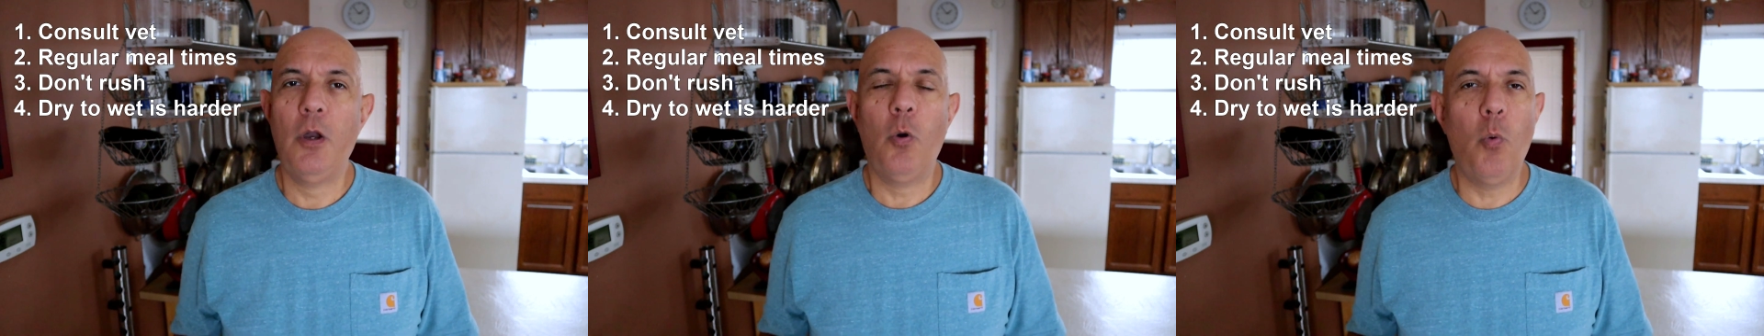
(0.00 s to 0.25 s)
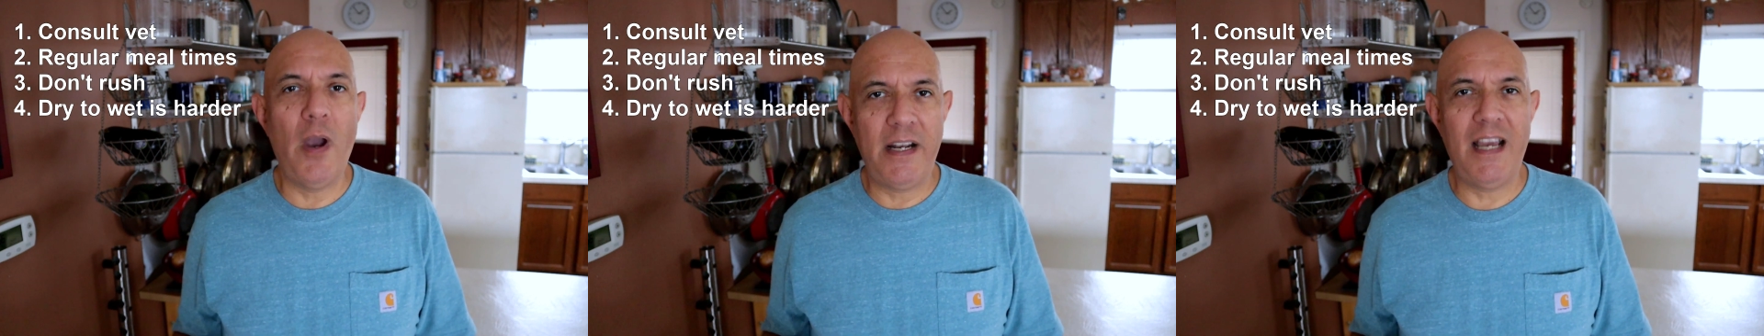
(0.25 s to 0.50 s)

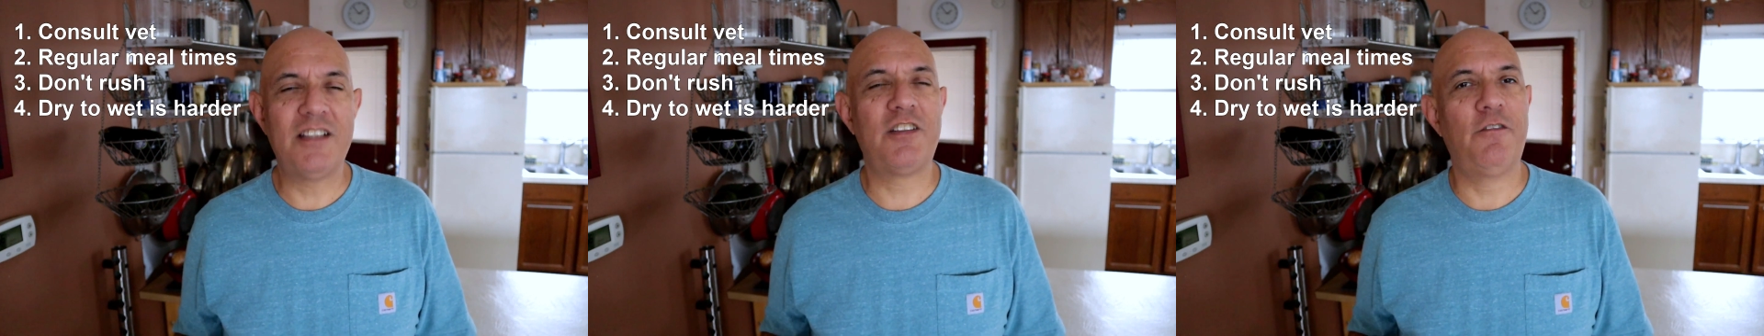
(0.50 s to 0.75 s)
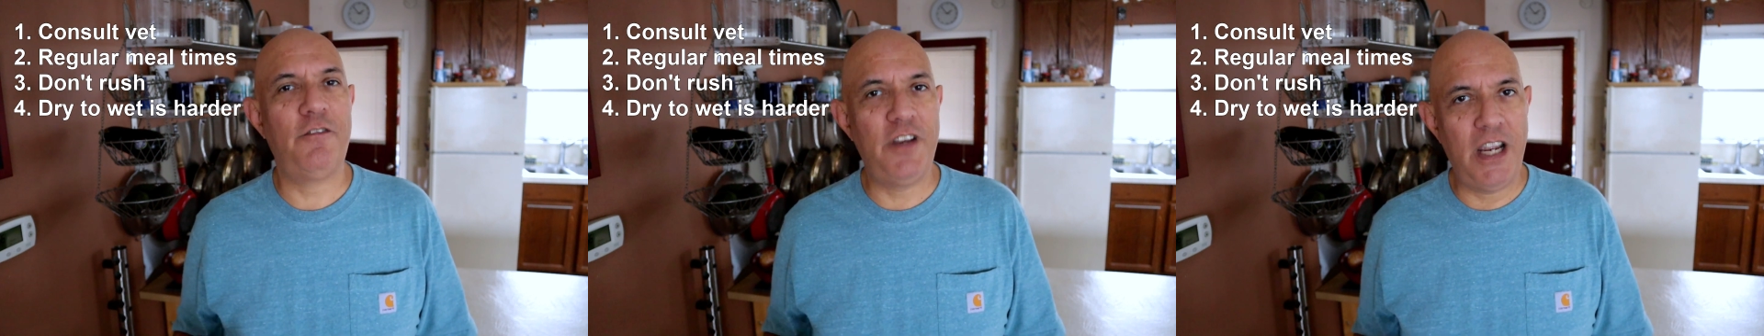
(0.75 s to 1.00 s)
Wet has a
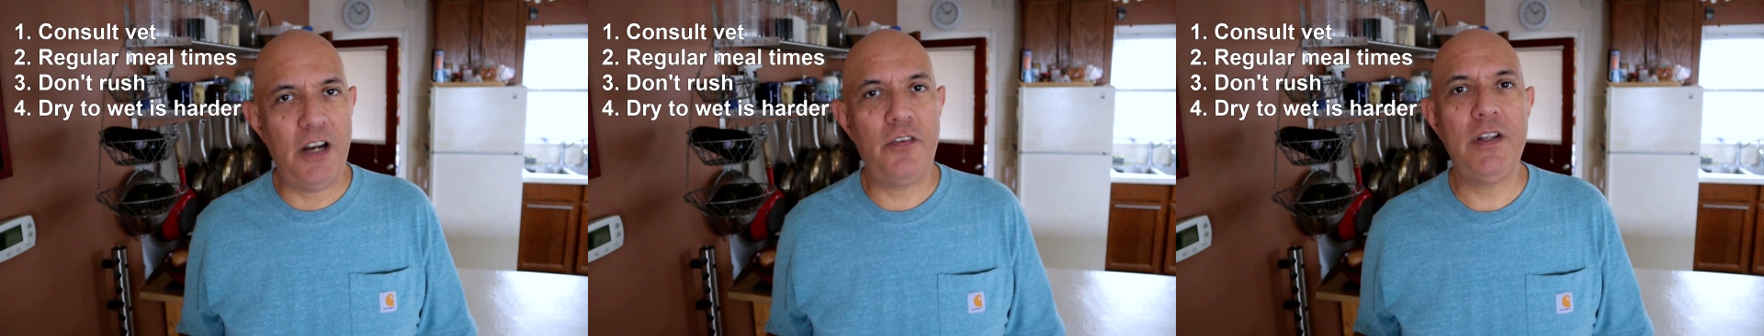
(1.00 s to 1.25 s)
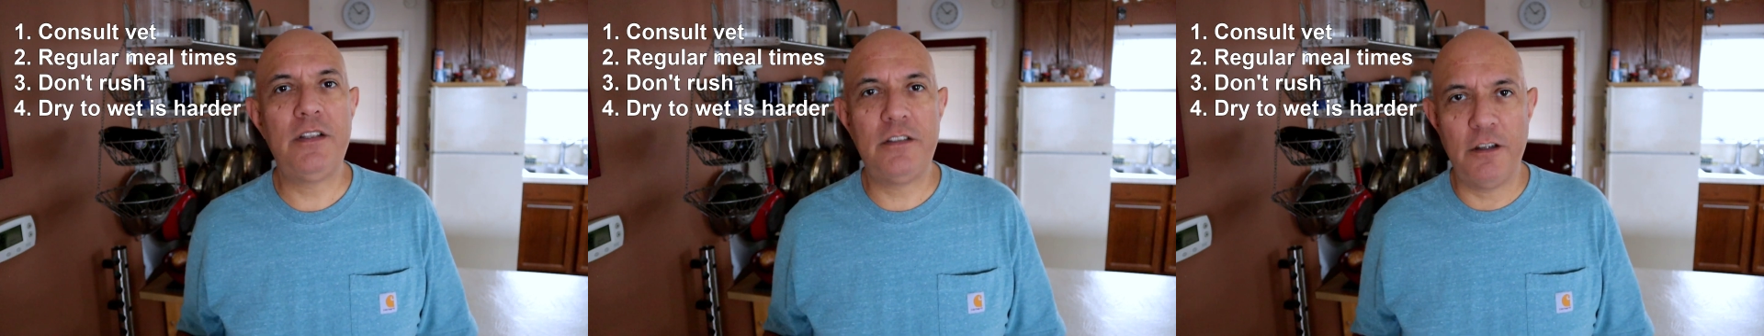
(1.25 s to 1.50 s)

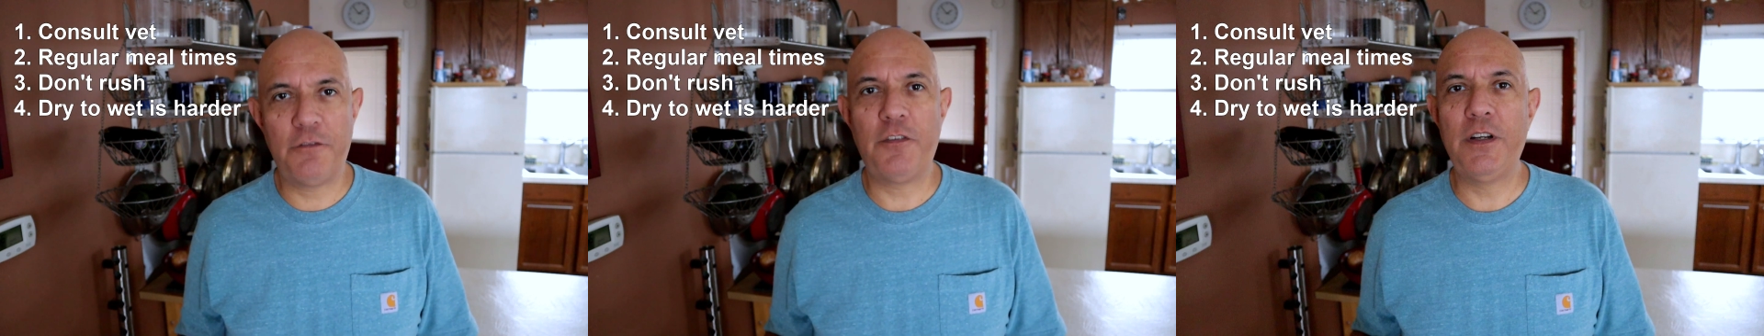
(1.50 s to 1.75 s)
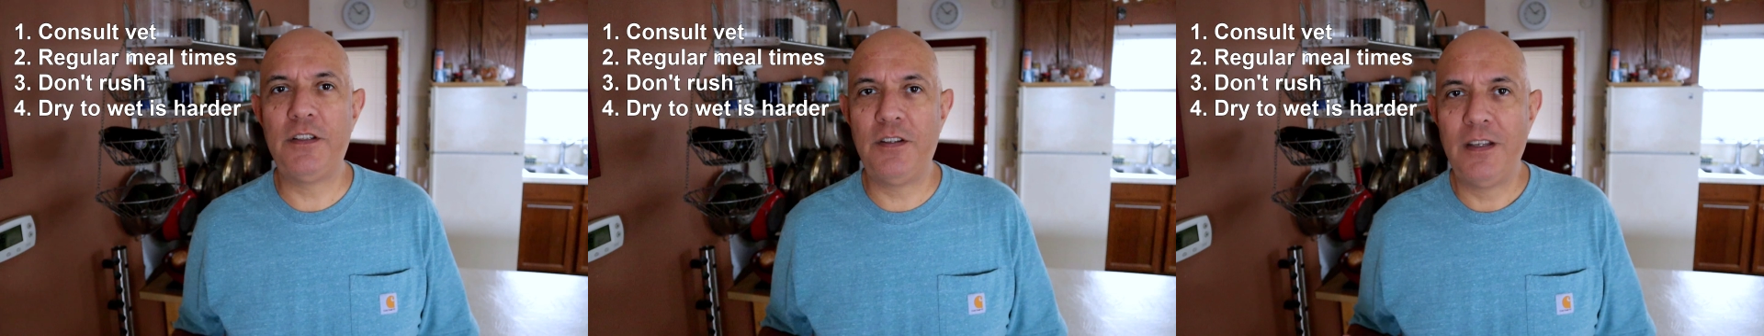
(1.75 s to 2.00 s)
very
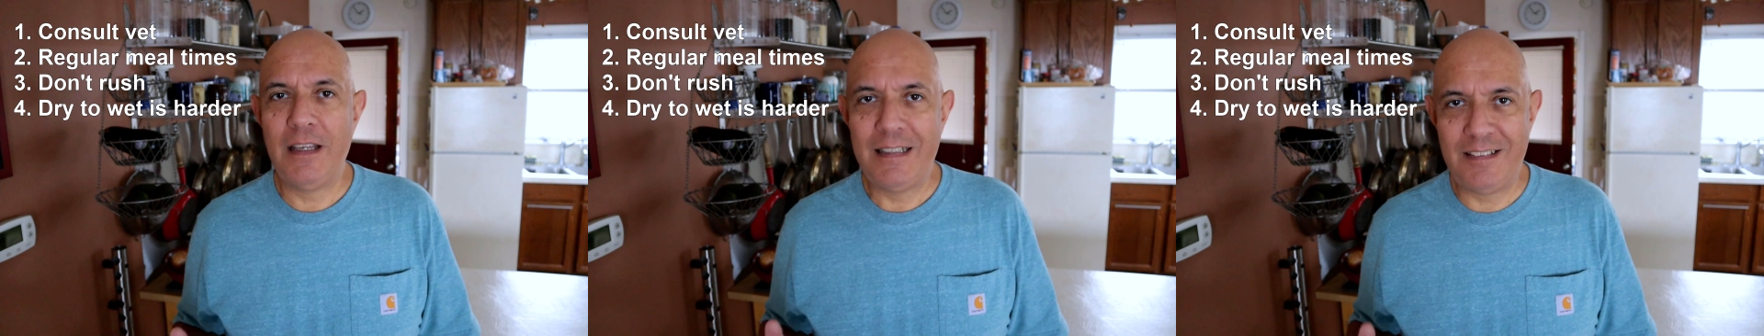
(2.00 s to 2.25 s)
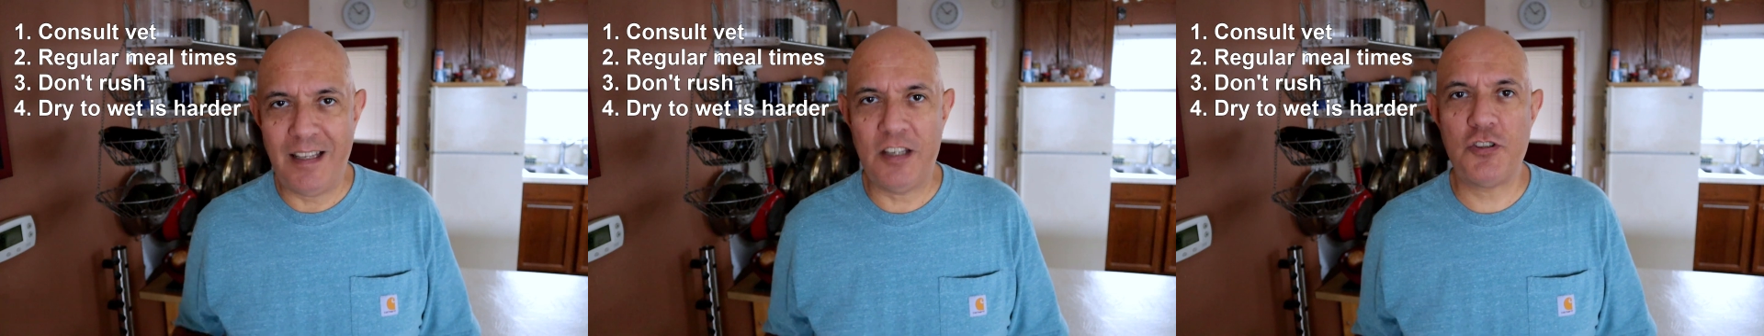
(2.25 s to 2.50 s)
different
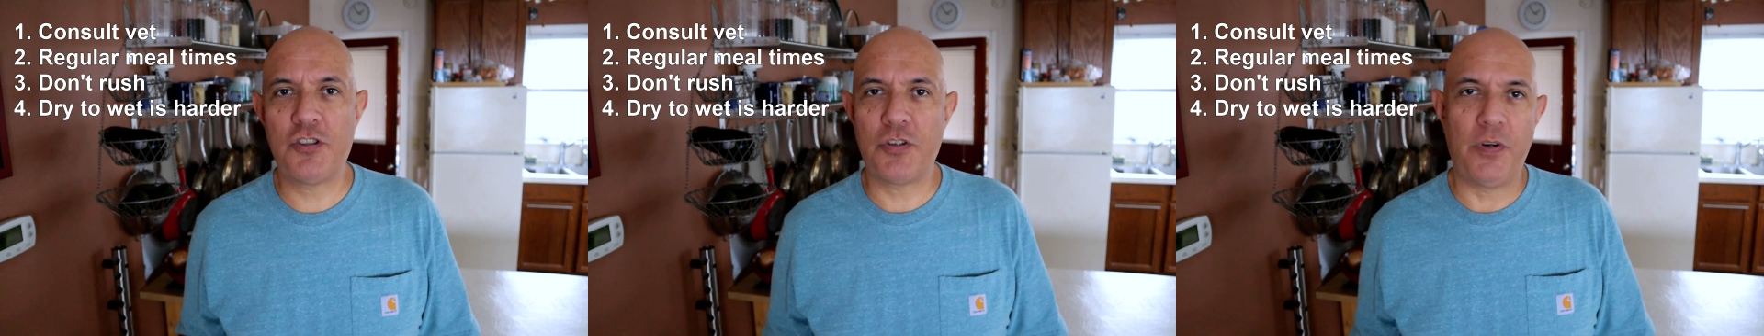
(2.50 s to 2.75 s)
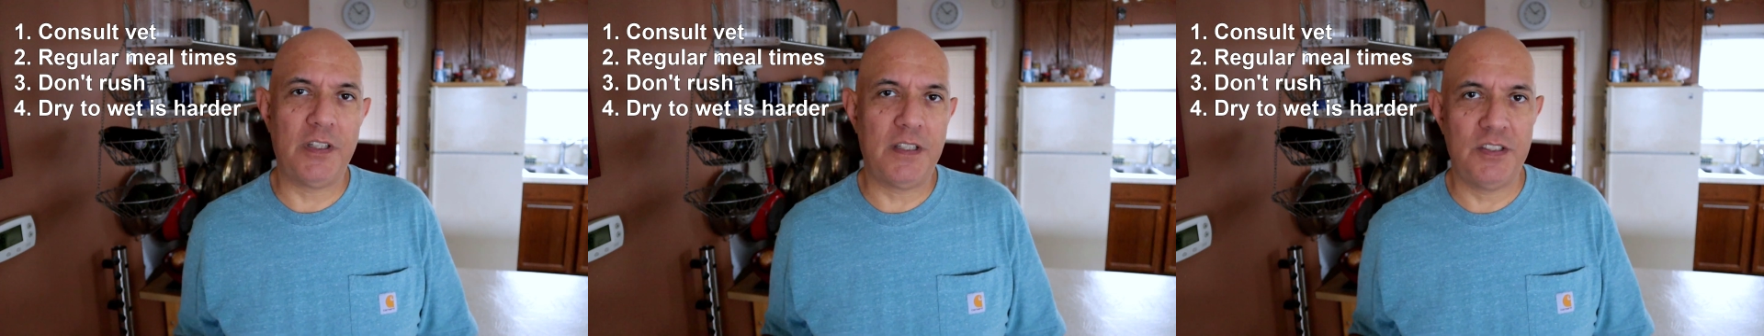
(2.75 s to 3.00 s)

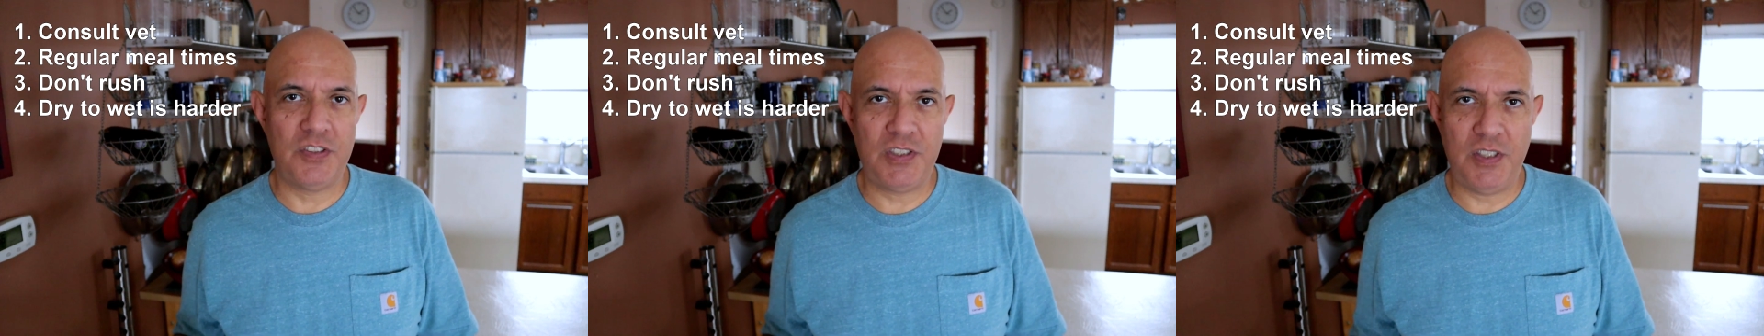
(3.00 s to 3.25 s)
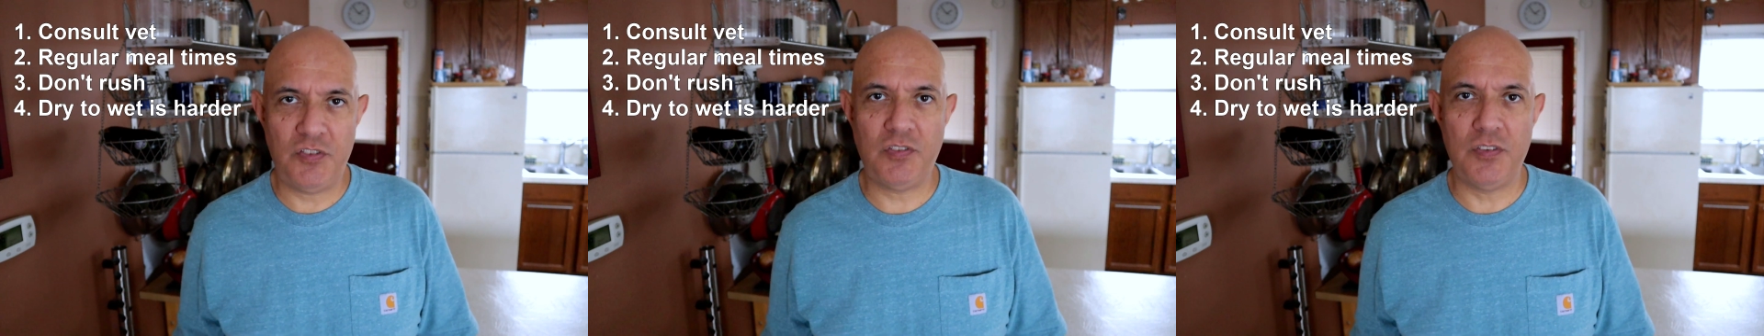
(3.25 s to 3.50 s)
texture and
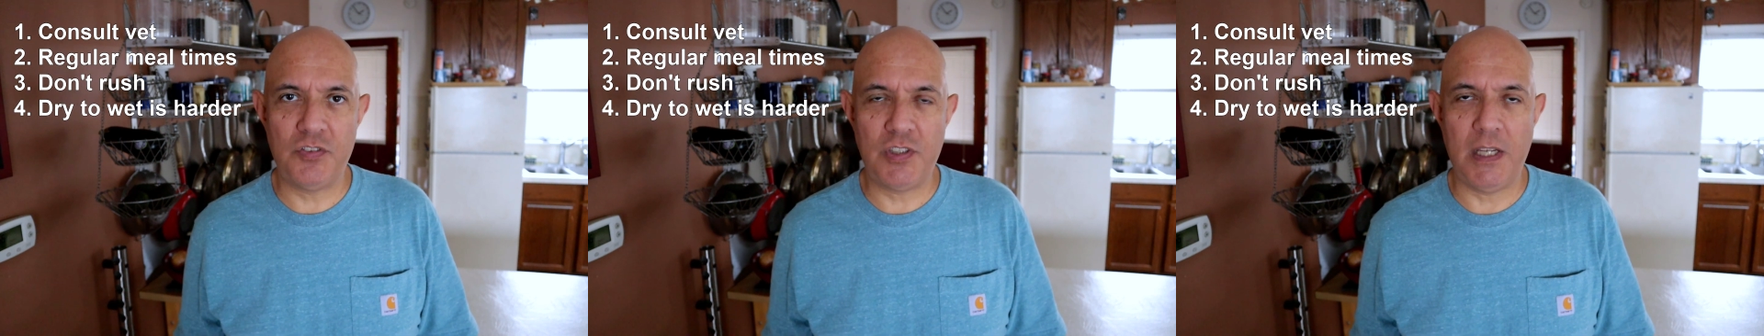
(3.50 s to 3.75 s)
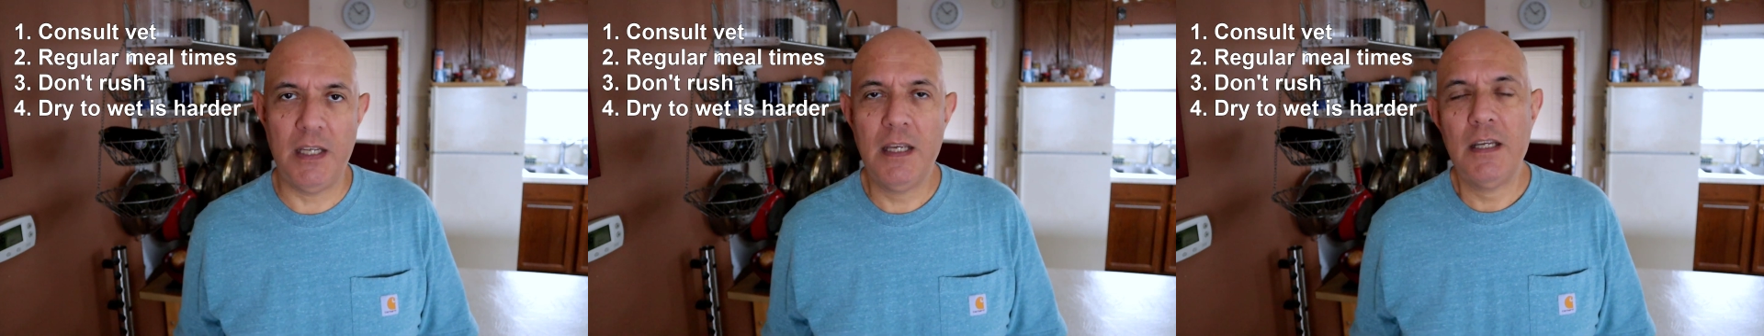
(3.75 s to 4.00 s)

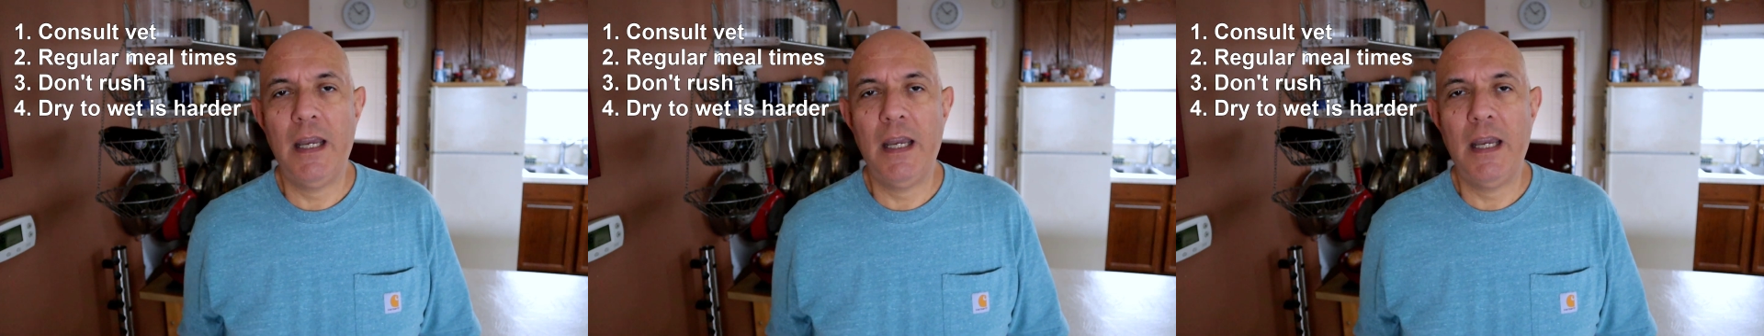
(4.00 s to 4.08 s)
consistency,